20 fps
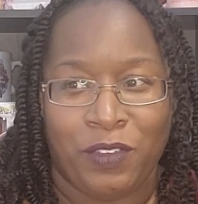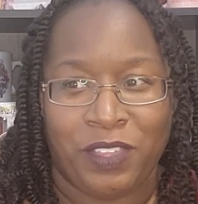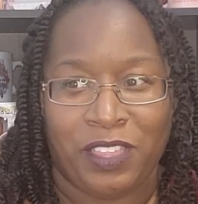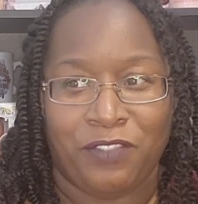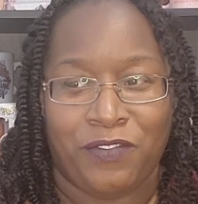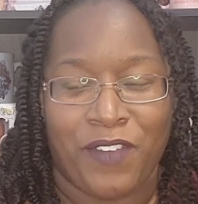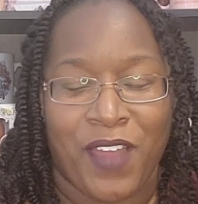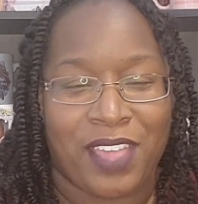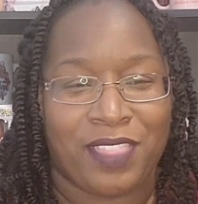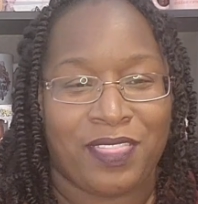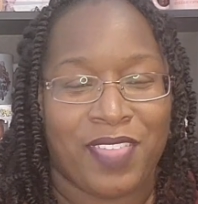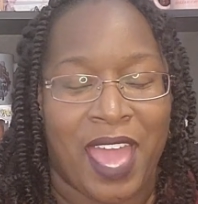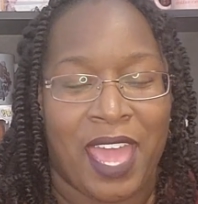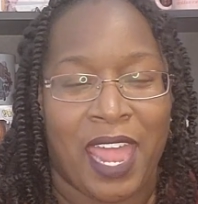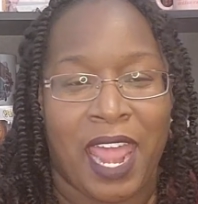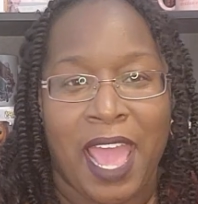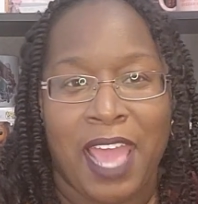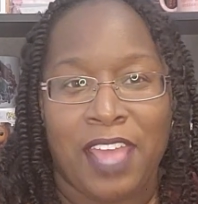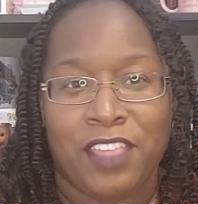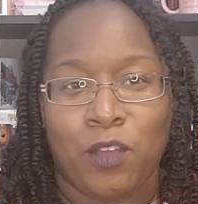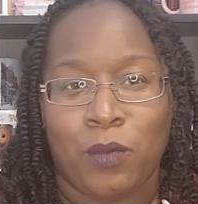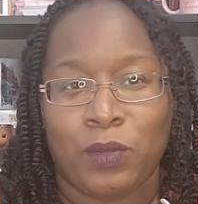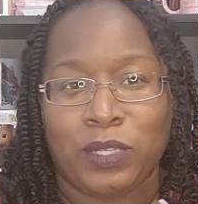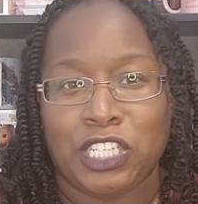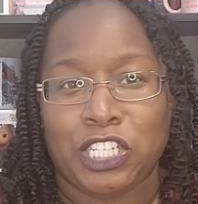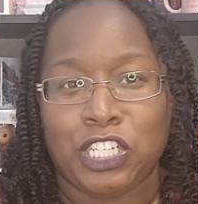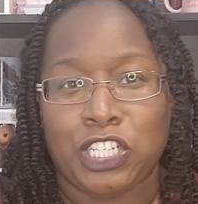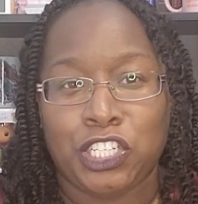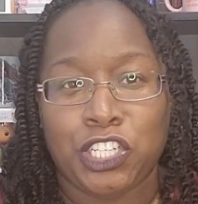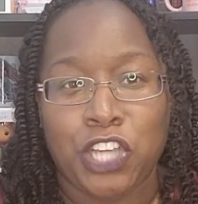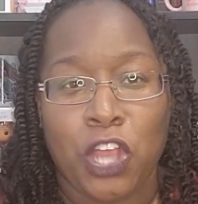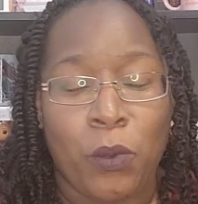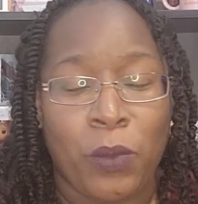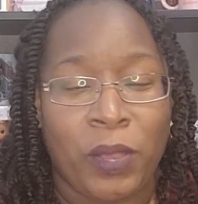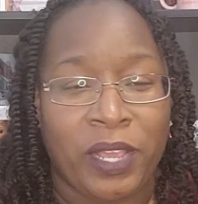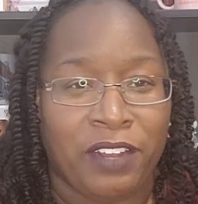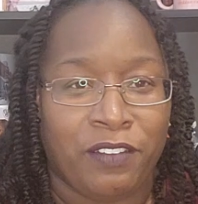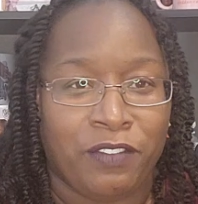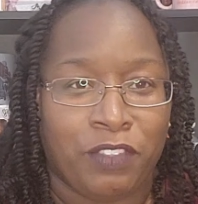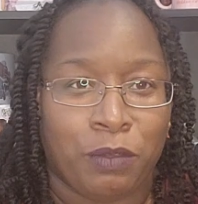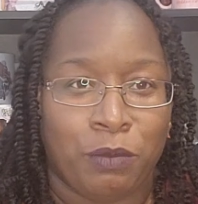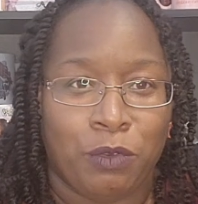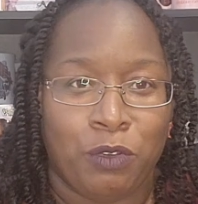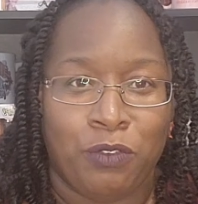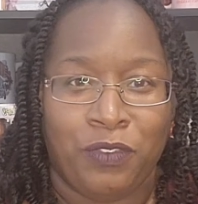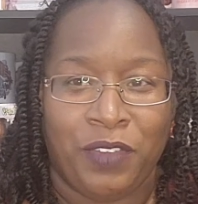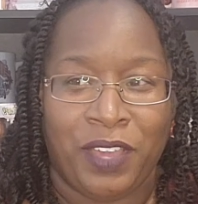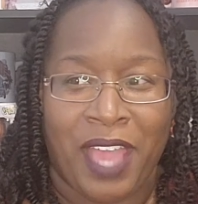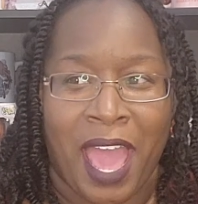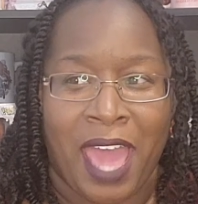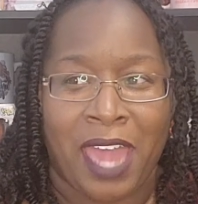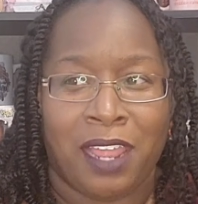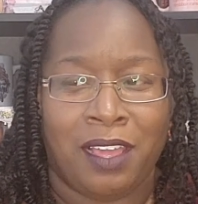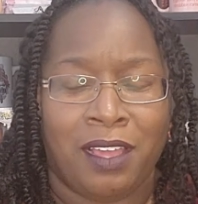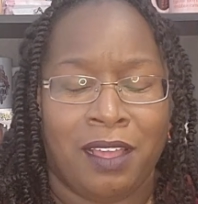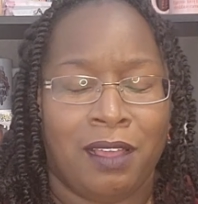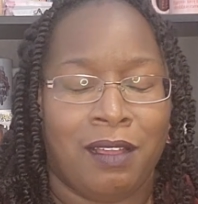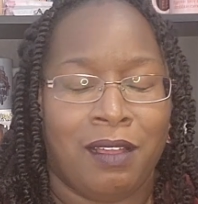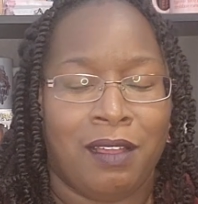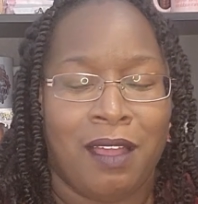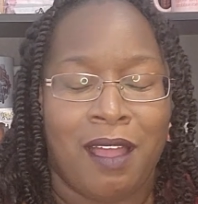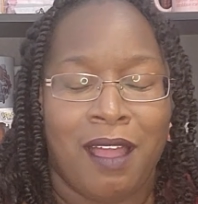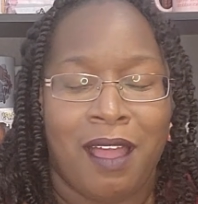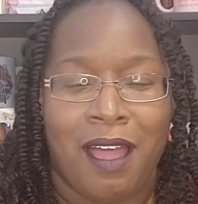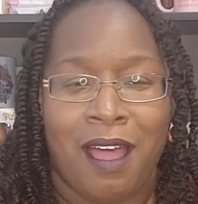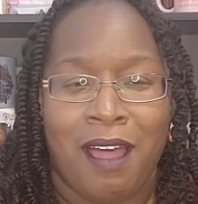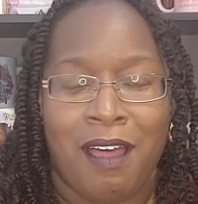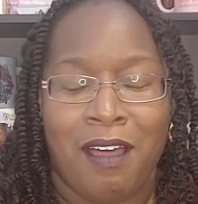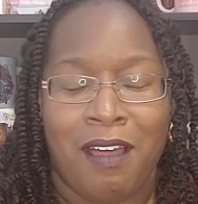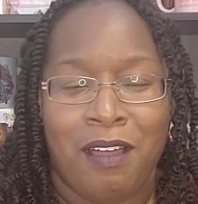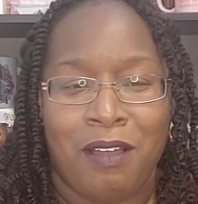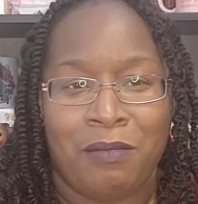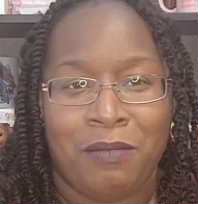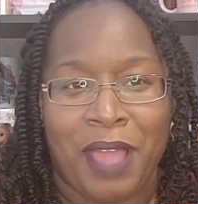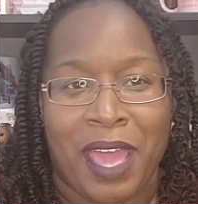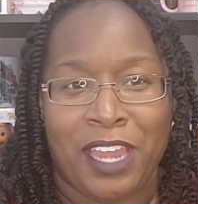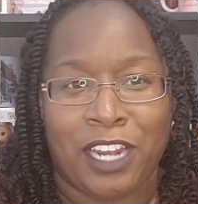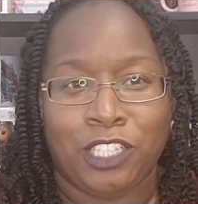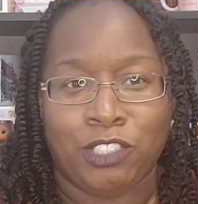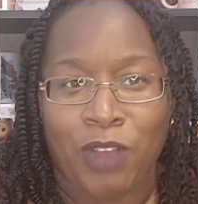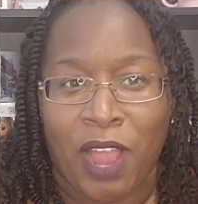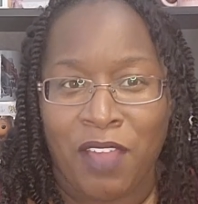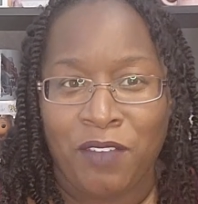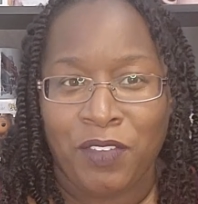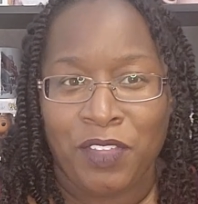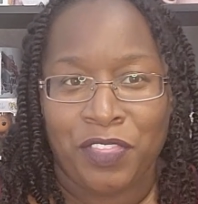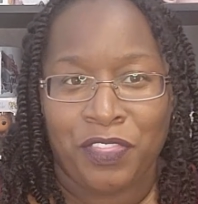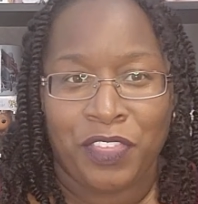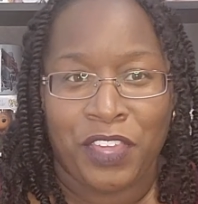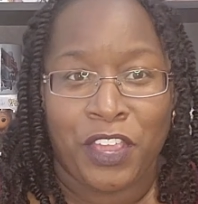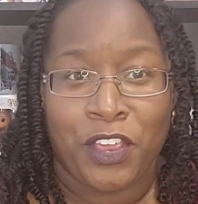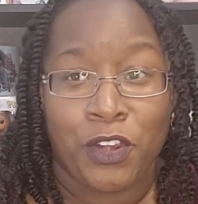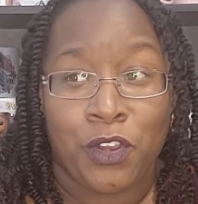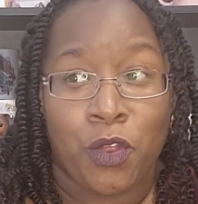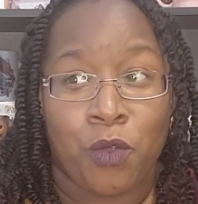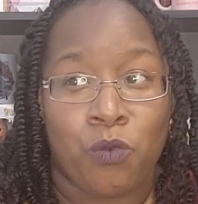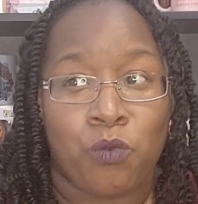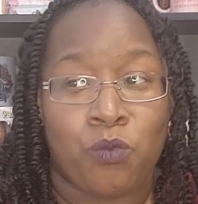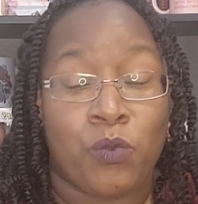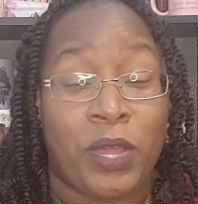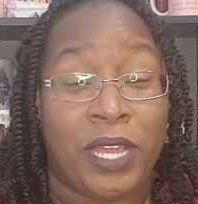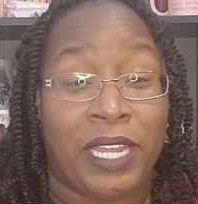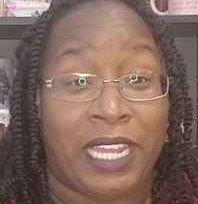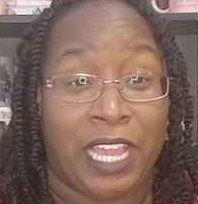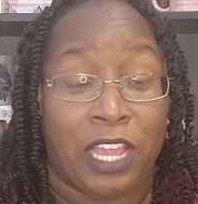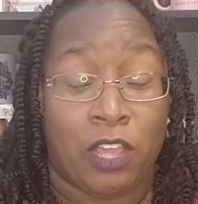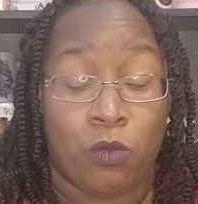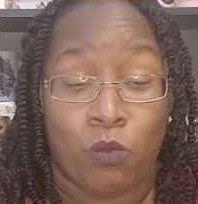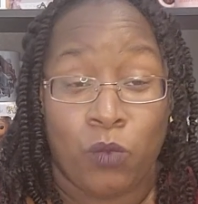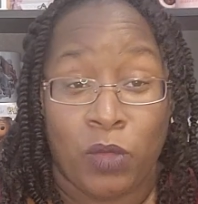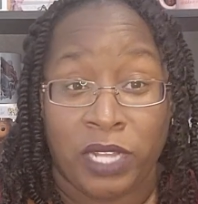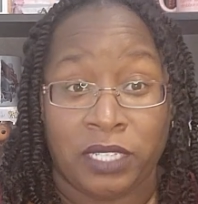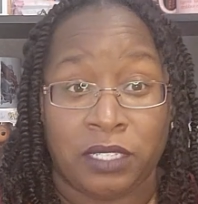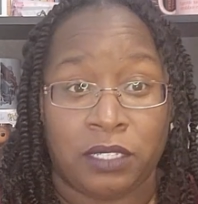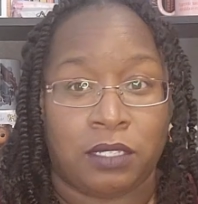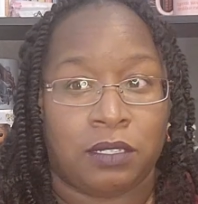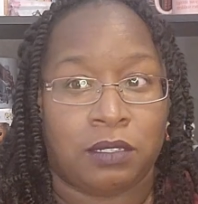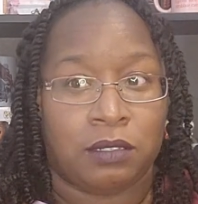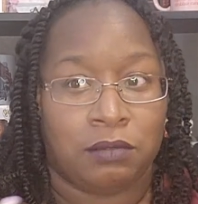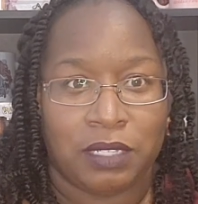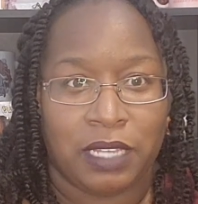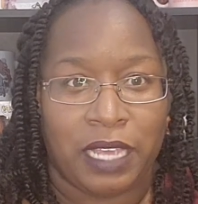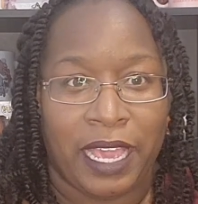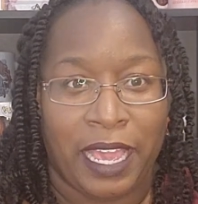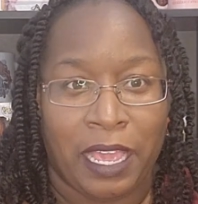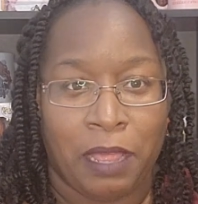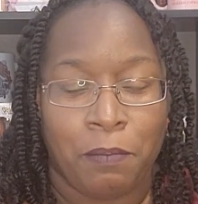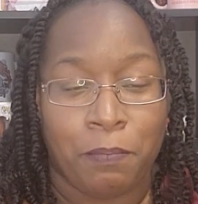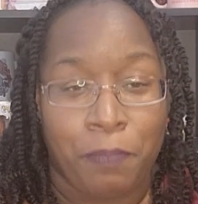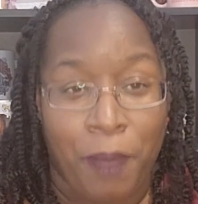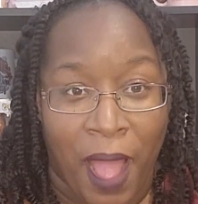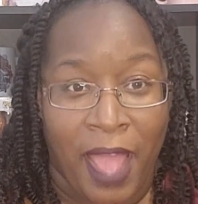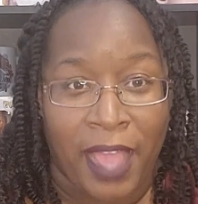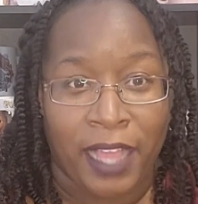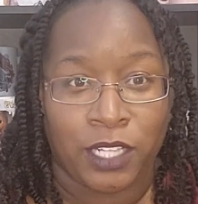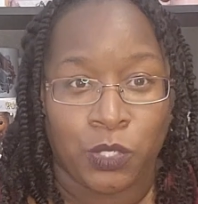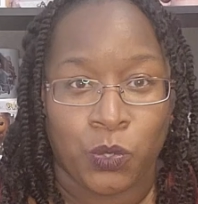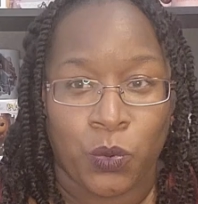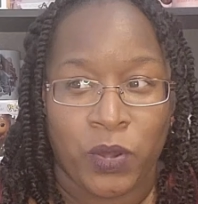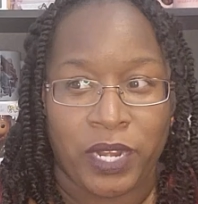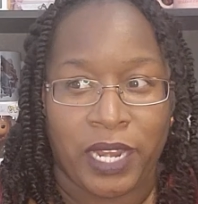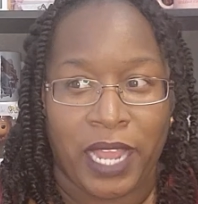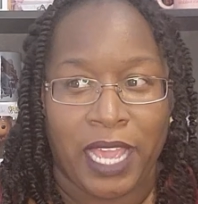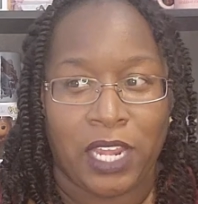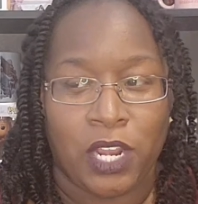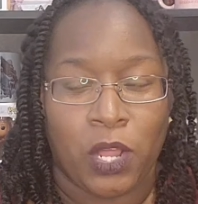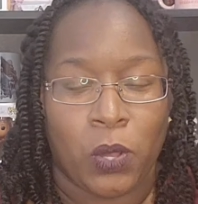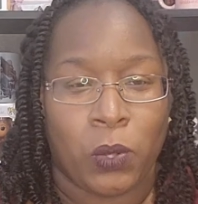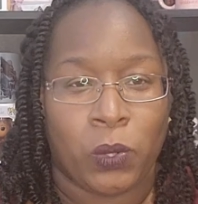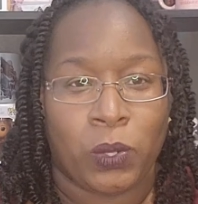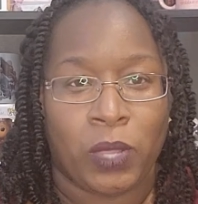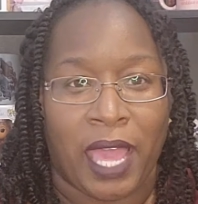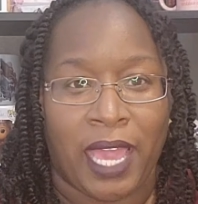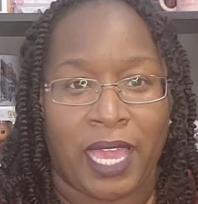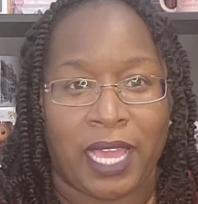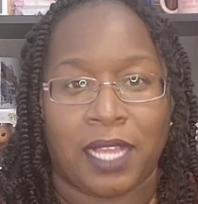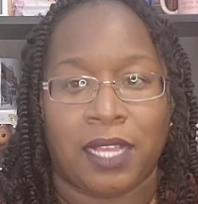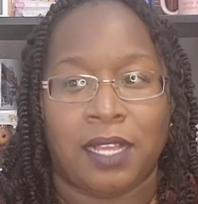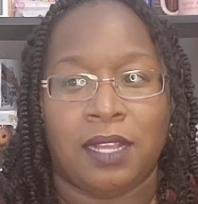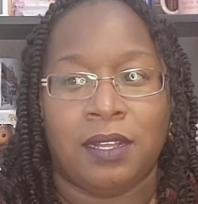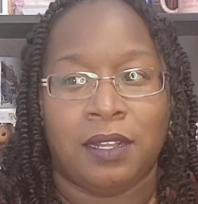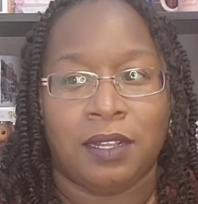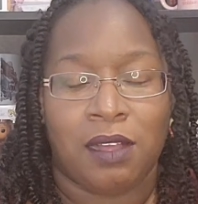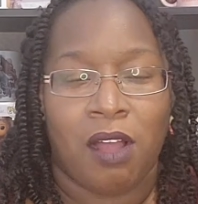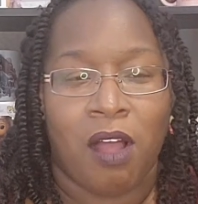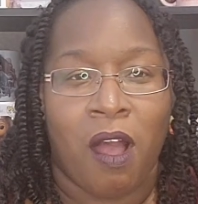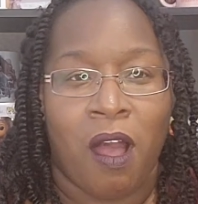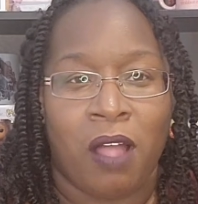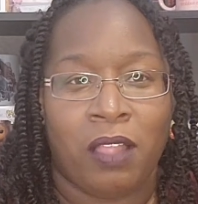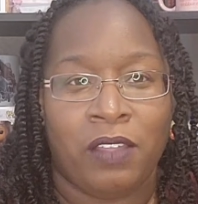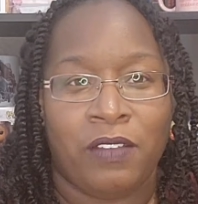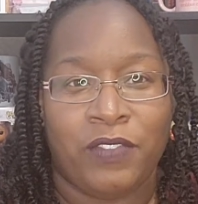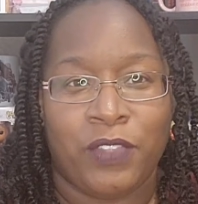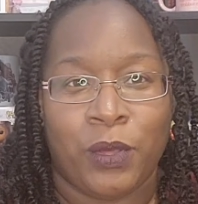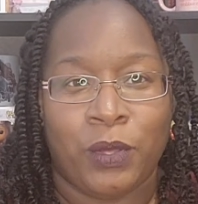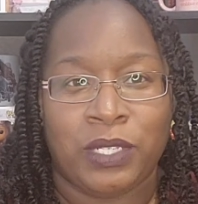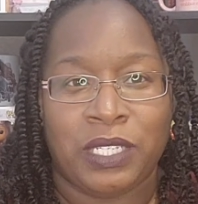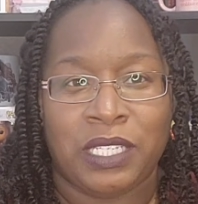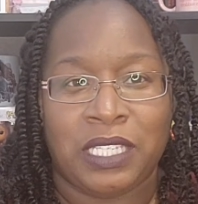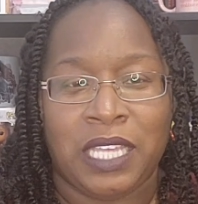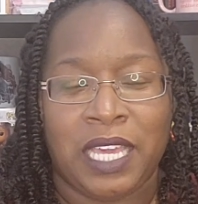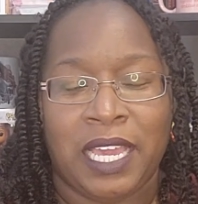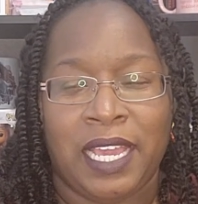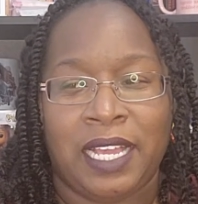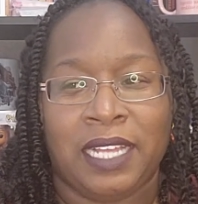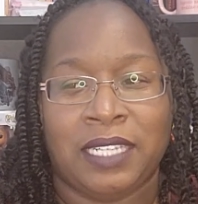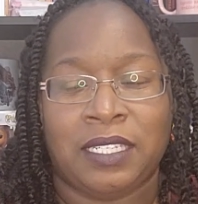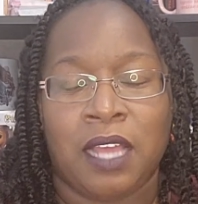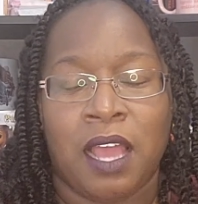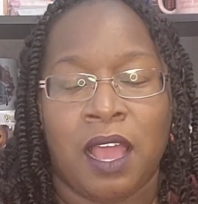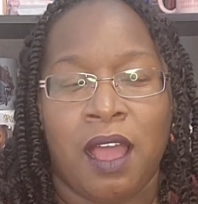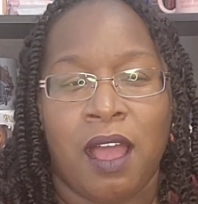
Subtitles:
the fact that there was a showing of the movie at a drive-in theater when it was hit by a tornado, like all of those things.